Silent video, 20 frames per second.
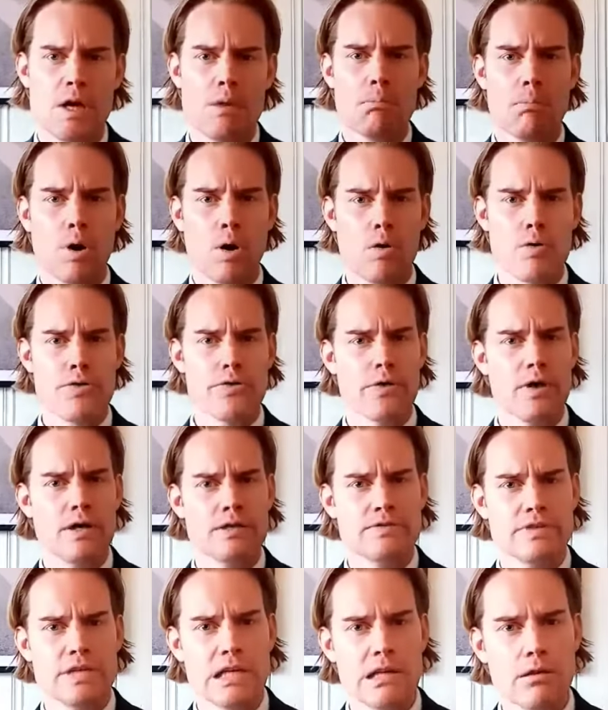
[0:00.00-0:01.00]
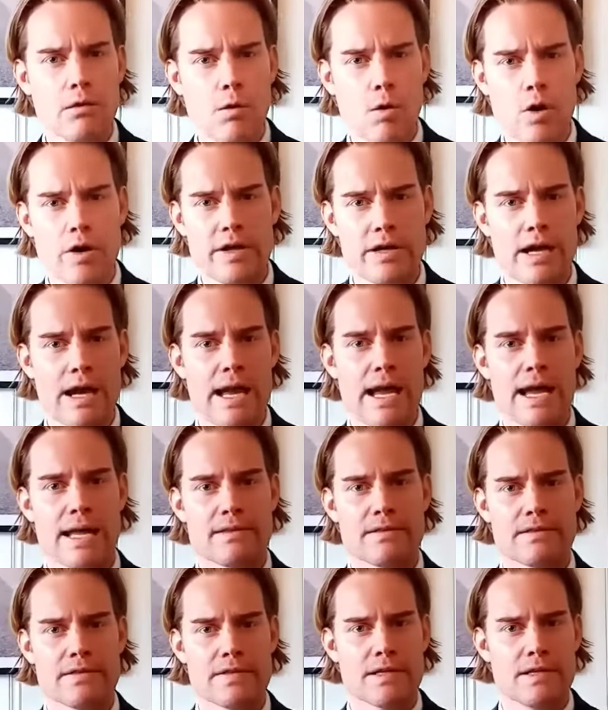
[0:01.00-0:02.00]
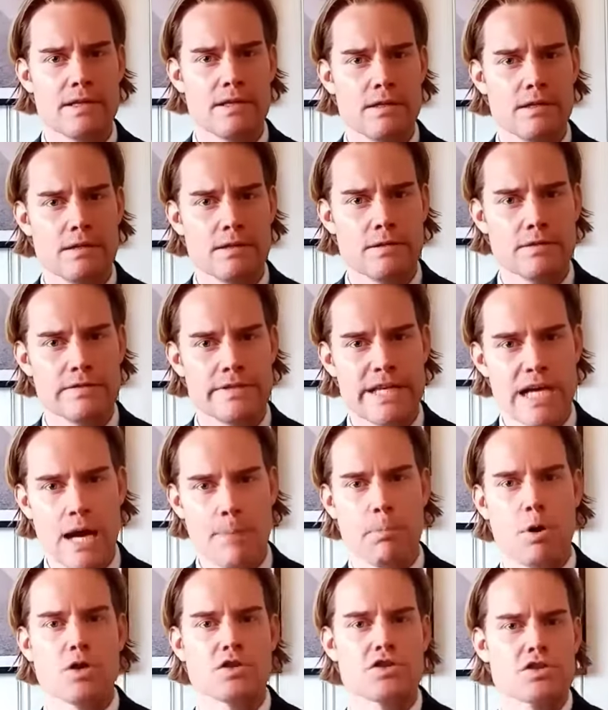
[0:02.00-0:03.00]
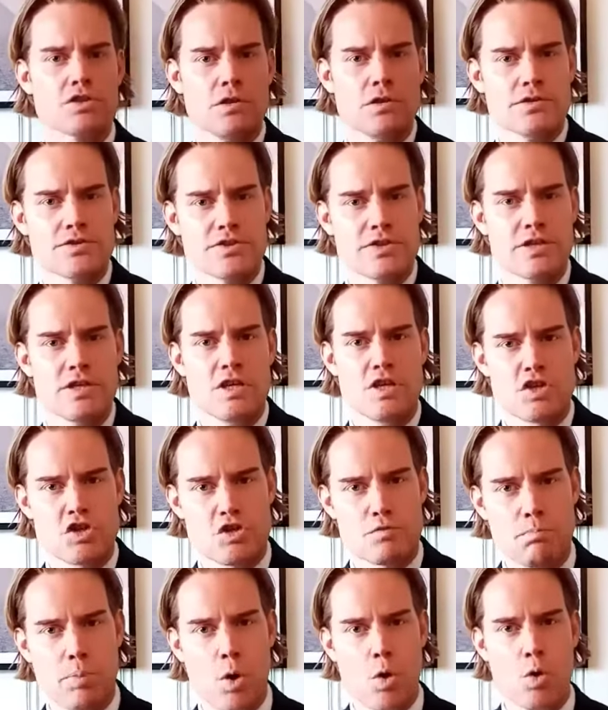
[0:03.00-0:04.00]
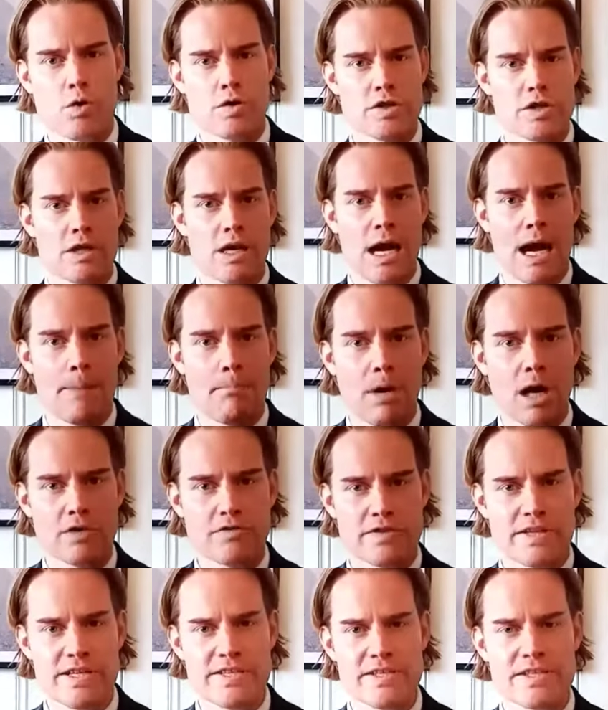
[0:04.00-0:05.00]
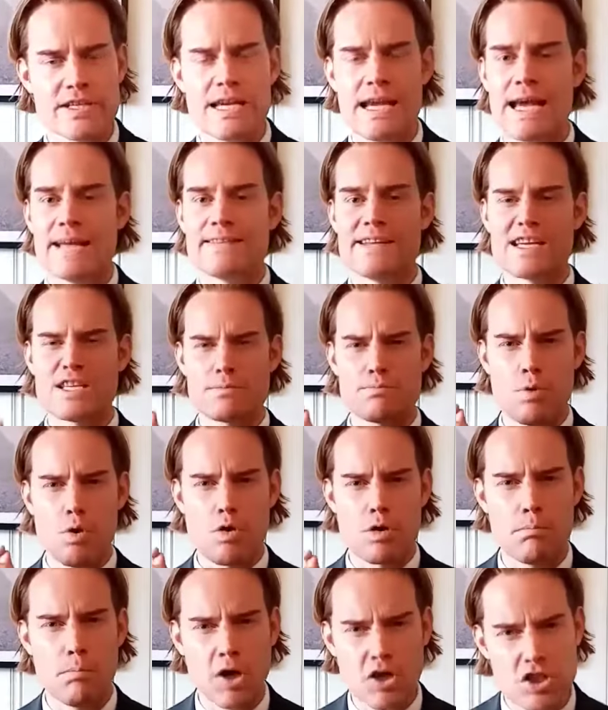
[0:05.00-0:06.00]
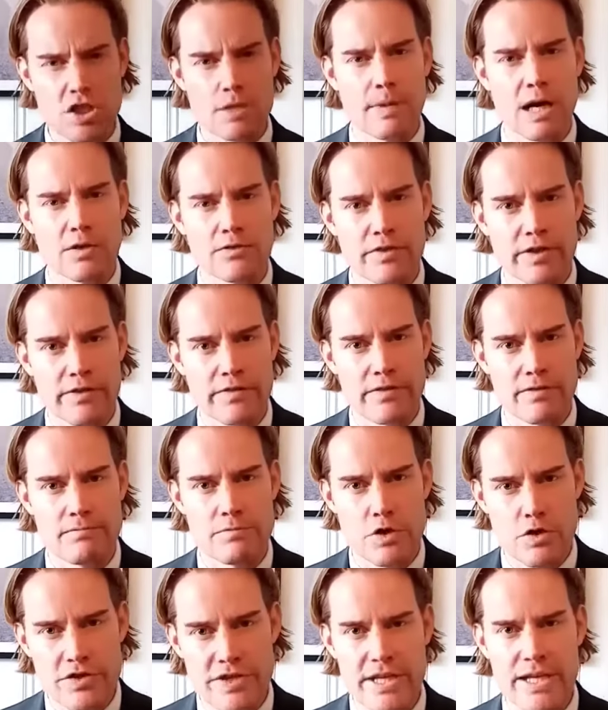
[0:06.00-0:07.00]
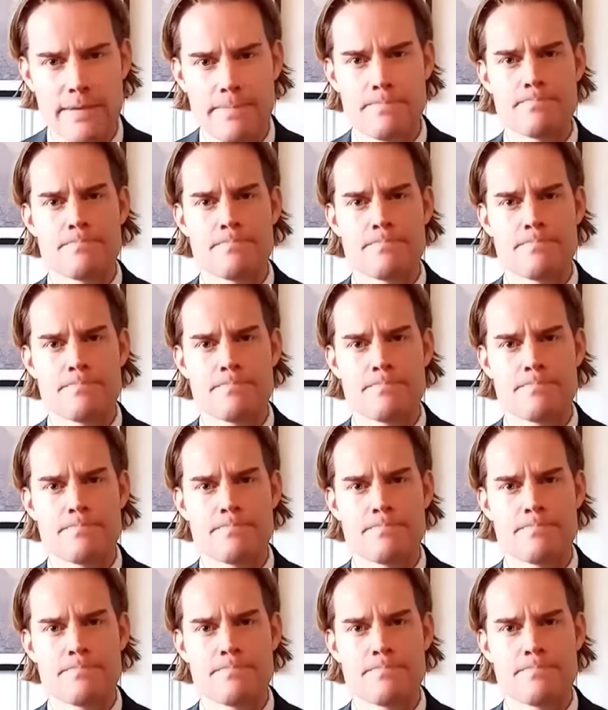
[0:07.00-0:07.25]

Both the Lord and the apostles spoke about this, and they spoke much about it. You see?